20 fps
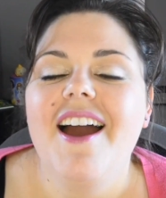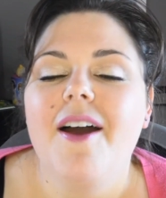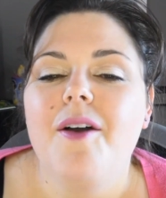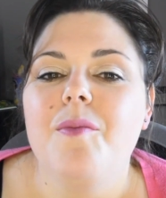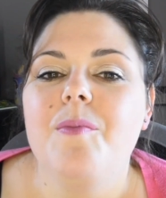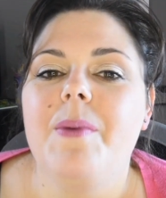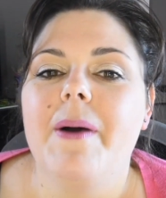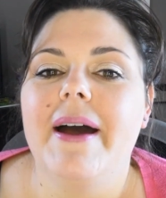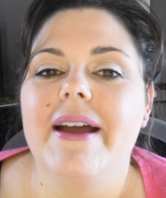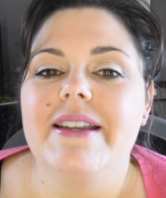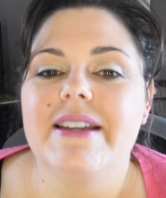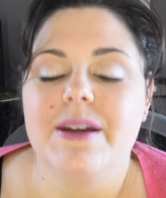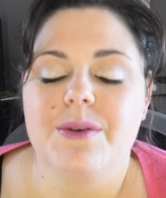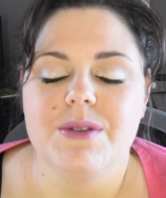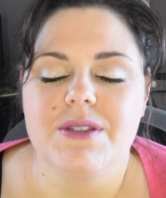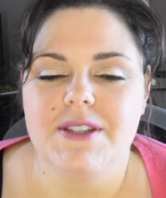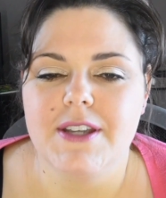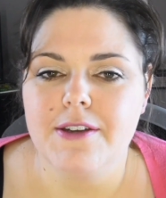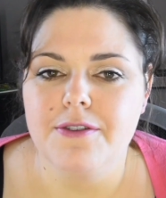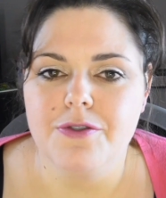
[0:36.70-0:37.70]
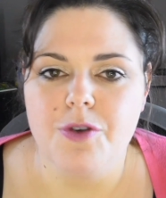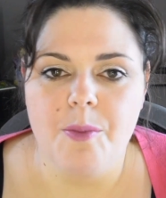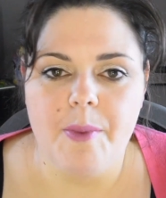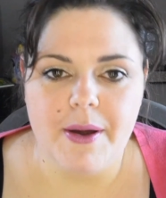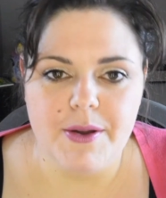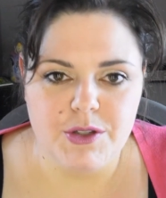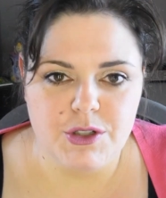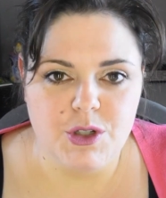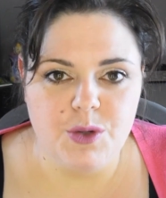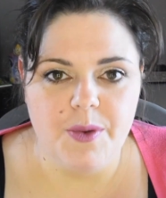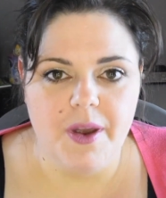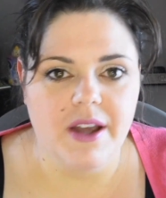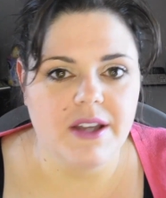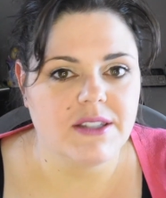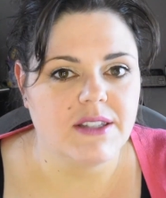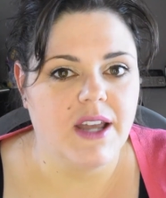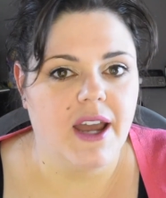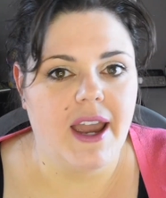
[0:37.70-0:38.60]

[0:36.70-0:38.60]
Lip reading: But I was sick for about 2 weeks.